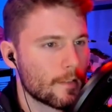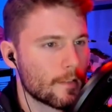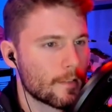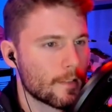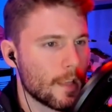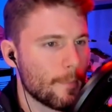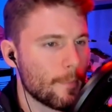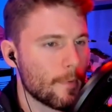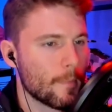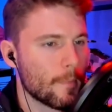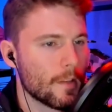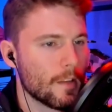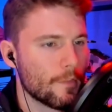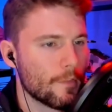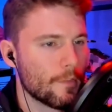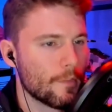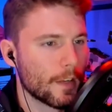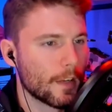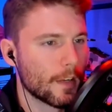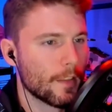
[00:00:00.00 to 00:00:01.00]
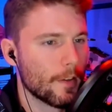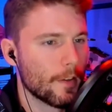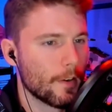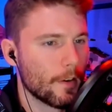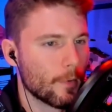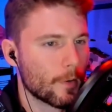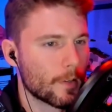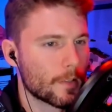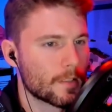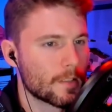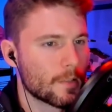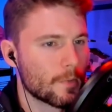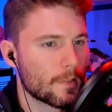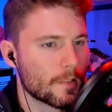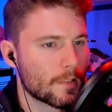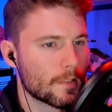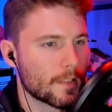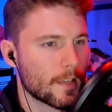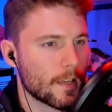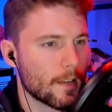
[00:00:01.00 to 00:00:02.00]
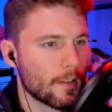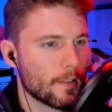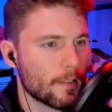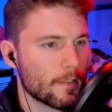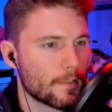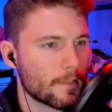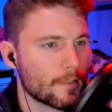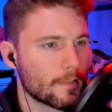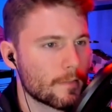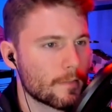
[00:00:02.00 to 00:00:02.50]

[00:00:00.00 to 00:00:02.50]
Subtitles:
Slap a minifig in there. I want to see what the scale is.